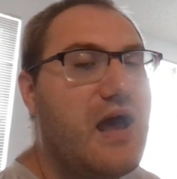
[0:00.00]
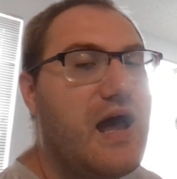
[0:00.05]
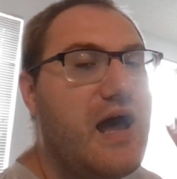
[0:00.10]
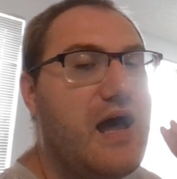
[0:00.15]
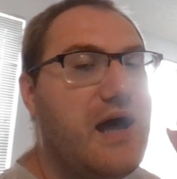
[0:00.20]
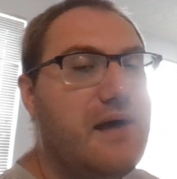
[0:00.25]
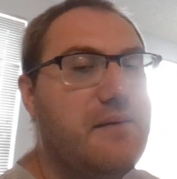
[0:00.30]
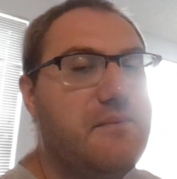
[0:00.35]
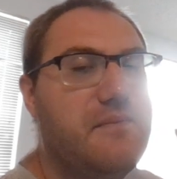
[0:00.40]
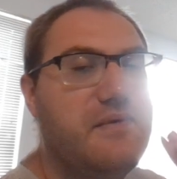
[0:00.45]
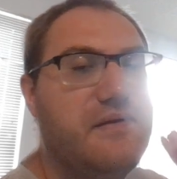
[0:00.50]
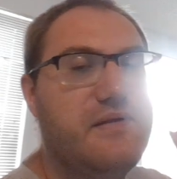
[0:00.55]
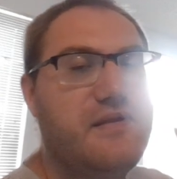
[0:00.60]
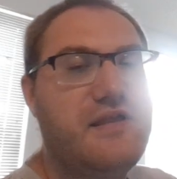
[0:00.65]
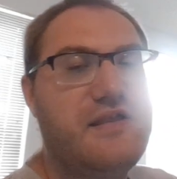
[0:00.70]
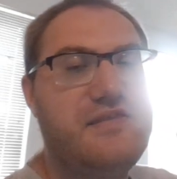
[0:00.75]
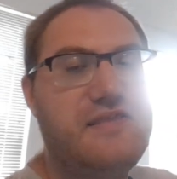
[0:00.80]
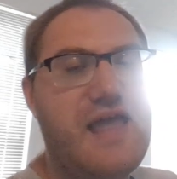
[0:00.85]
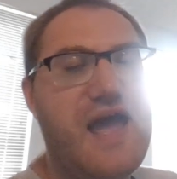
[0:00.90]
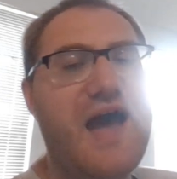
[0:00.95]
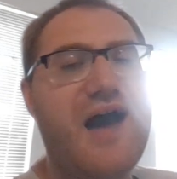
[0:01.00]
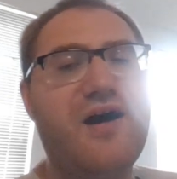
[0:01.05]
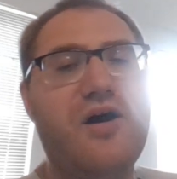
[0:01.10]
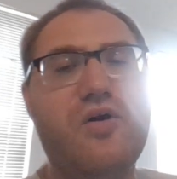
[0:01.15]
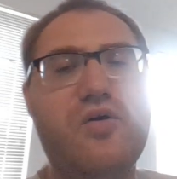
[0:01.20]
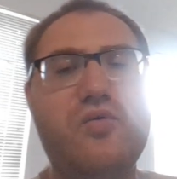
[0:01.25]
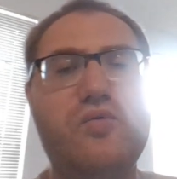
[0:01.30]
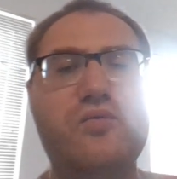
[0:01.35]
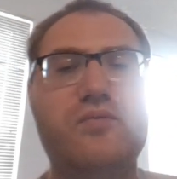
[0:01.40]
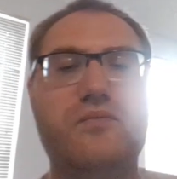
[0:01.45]
And
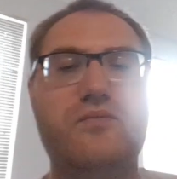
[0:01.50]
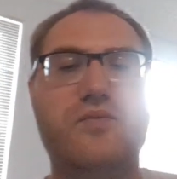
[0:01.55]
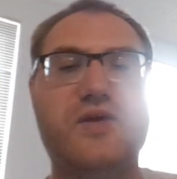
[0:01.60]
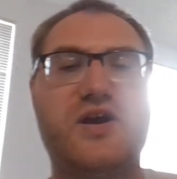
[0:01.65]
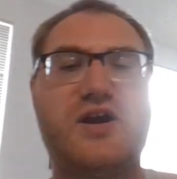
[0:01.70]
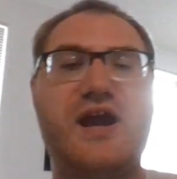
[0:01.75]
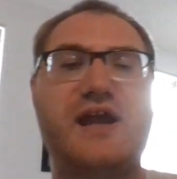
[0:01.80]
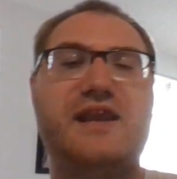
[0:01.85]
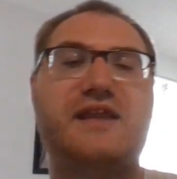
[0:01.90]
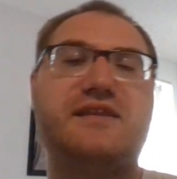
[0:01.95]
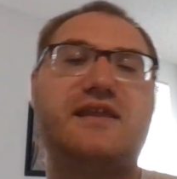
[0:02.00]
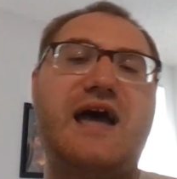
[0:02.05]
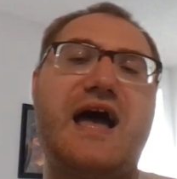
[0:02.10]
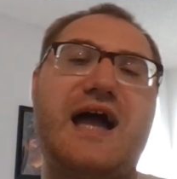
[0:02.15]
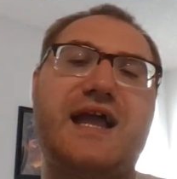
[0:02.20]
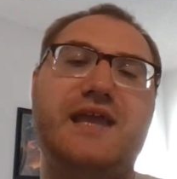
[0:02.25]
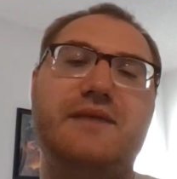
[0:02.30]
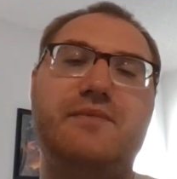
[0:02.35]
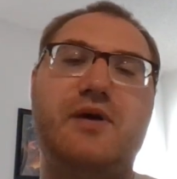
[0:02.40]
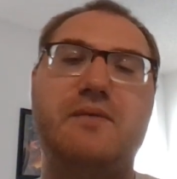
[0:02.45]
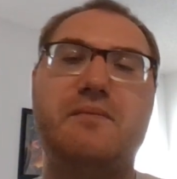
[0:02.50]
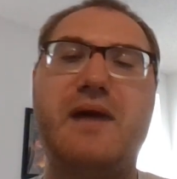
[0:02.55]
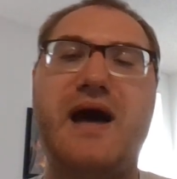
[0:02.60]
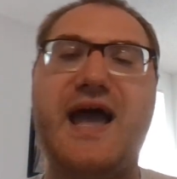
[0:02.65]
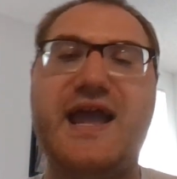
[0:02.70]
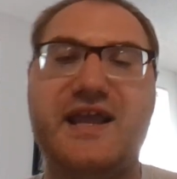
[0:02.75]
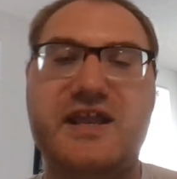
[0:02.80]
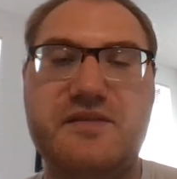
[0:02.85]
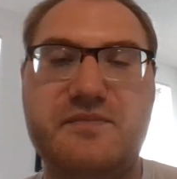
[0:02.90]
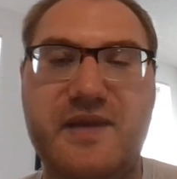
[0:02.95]
now we're kind of talking about
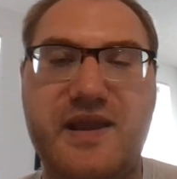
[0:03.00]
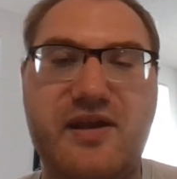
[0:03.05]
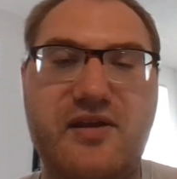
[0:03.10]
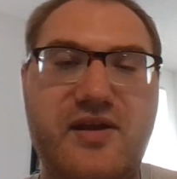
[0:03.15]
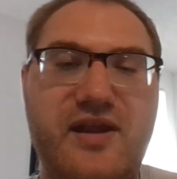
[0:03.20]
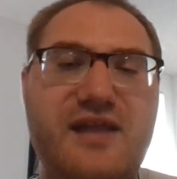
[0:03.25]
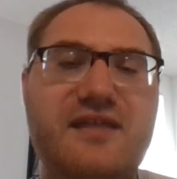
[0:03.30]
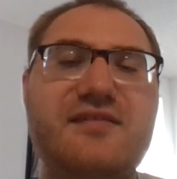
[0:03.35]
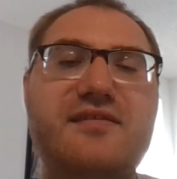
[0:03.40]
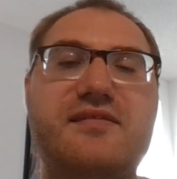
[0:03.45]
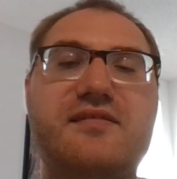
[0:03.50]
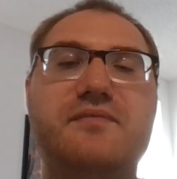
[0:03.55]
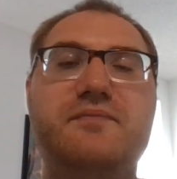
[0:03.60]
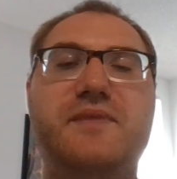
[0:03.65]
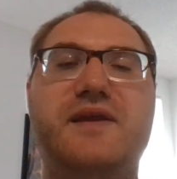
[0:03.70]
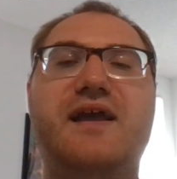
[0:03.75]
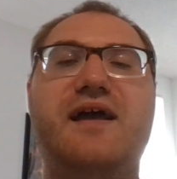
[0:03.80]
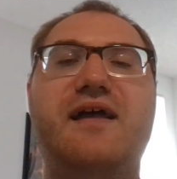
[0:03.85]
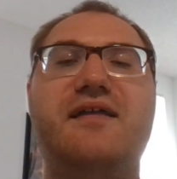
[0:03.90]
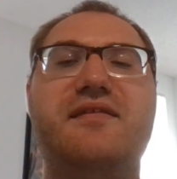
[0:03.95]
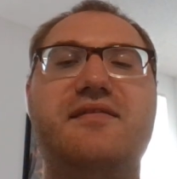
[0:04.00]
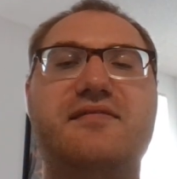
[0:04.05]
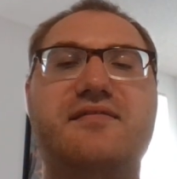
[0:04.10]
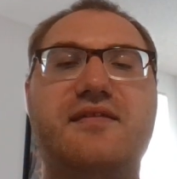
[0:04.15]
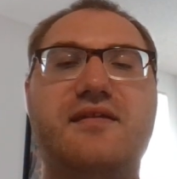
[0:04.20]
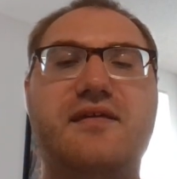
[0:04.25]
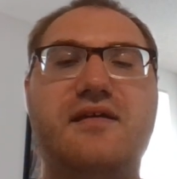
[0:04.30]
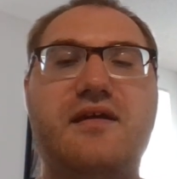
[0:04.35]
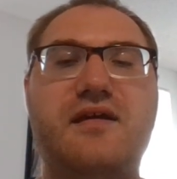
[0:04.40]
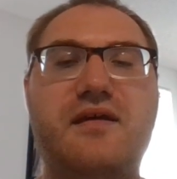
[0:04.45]
my experience
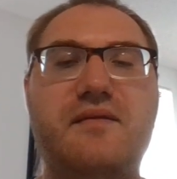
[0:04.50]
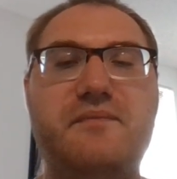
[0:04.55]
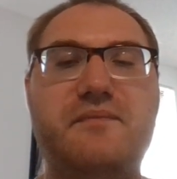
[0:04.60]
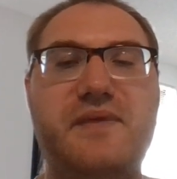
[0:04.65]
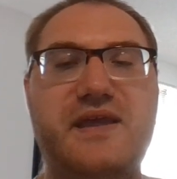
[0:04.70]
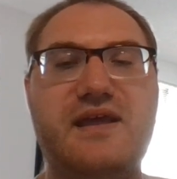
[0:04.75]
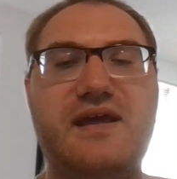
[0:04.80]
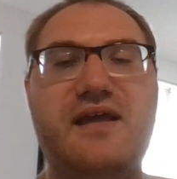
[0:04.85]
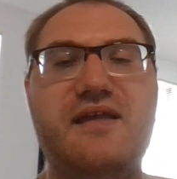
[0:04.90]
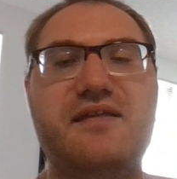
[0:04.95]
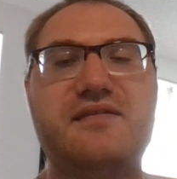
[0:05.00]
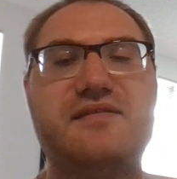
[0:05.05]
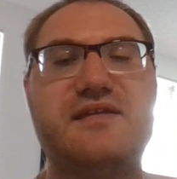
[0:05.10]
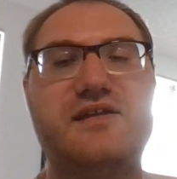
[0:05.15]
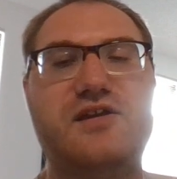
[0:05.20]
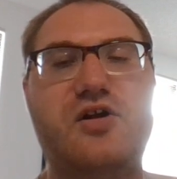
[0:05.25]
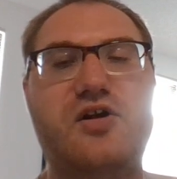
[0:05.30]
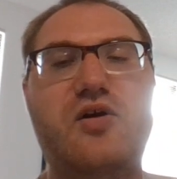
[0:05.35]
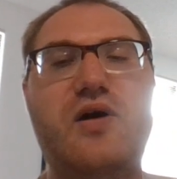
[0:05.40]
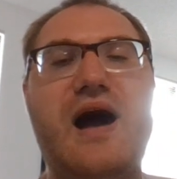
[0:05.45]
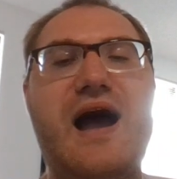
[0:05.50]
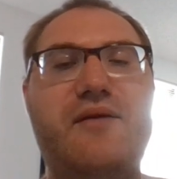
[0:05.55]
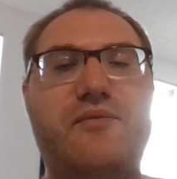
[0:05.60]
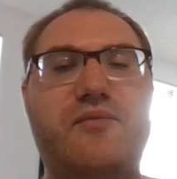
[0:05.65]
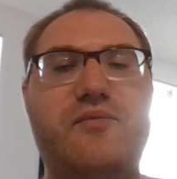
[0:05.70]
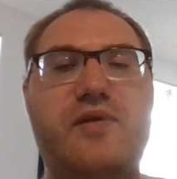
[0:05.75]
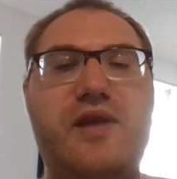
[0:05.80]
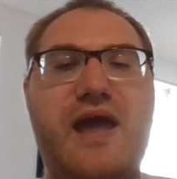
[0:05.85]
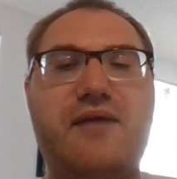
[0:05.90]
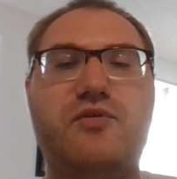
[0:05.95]
because
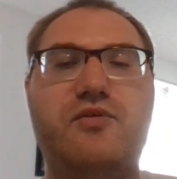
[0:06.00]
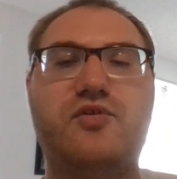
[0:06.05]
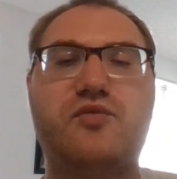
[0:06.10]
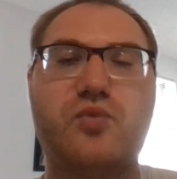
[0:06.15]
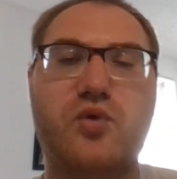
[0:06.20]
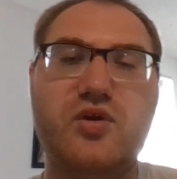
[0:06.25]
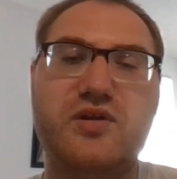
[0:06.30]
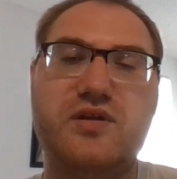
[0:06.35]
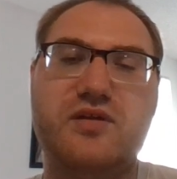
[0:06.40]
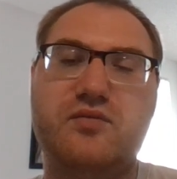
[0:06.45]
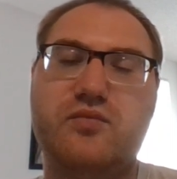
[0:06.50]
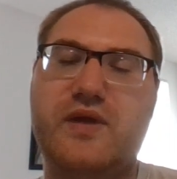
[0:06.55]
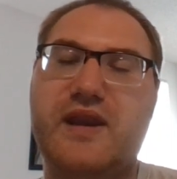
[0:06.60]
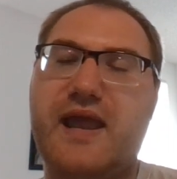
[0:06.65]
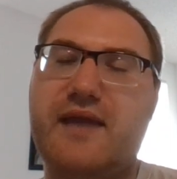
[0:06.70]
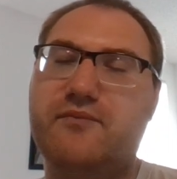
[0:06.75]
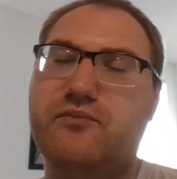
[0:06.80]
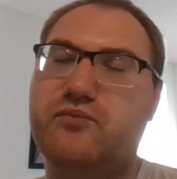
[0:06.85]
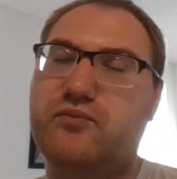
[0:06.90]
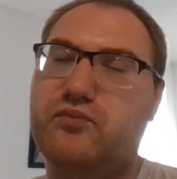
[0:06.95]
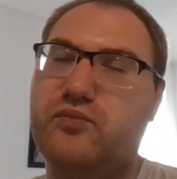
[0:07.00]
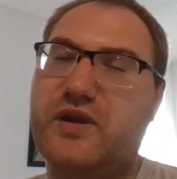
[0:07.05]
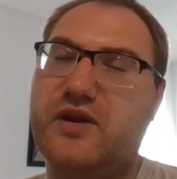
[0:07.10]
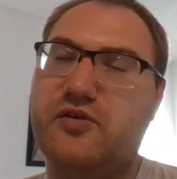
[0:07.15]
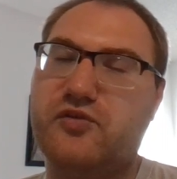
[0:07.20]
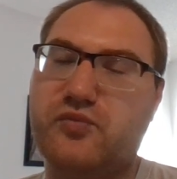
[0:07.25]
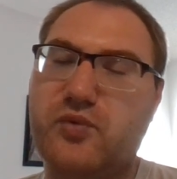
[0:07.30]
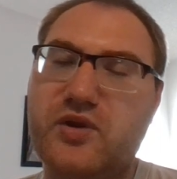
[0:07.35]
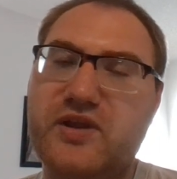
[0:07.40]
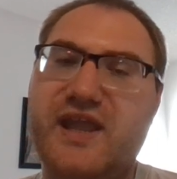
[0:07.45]
when I was working
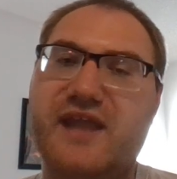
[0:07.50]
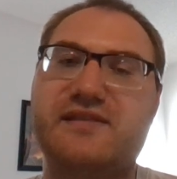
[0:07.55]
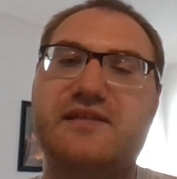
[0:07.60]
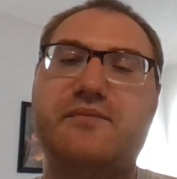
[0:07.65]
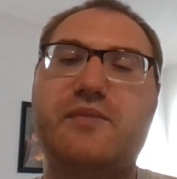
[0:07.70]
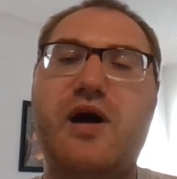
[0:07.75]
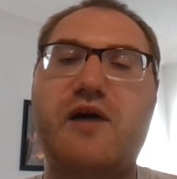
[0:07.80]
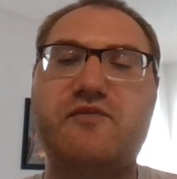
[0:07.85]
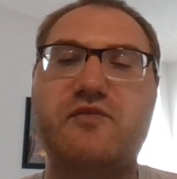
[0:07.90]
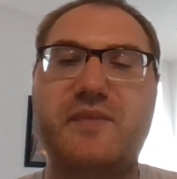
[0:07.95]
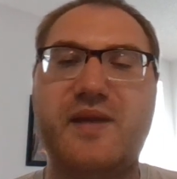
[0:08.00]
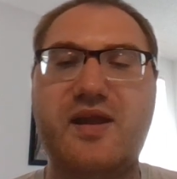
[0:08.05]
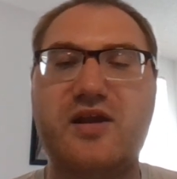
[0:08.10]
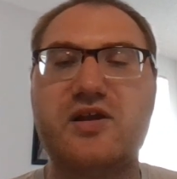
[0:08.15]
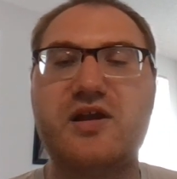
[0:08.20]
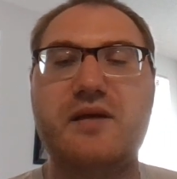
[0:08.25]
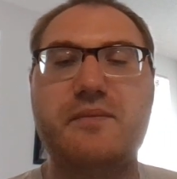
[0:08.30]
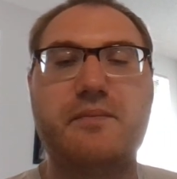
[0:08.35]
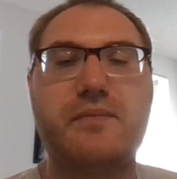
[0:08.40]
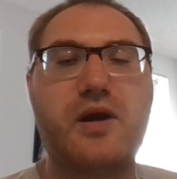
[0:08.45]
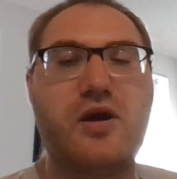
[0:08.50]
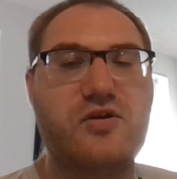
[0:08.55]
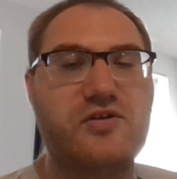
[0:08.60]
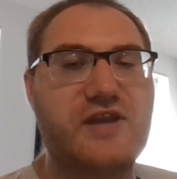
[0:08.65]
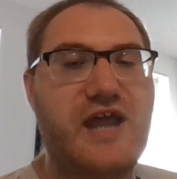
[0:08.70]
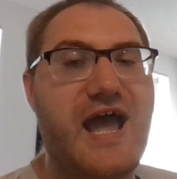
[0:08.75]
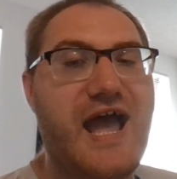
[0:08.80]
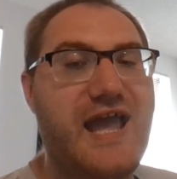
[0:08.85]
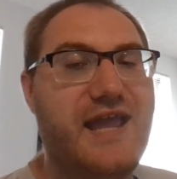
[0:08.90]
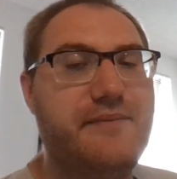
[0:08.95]
at the Mall of America part
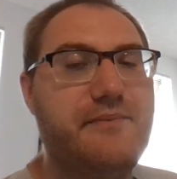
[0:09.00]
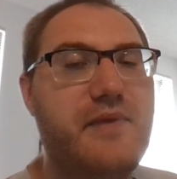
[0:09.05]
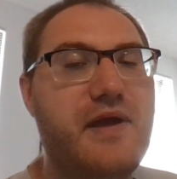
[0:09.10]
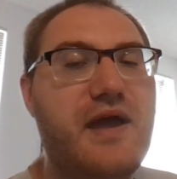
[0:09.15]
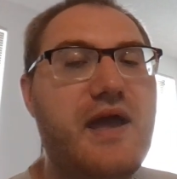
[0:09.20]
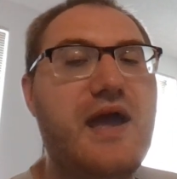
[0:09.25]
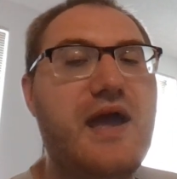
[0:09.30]
time,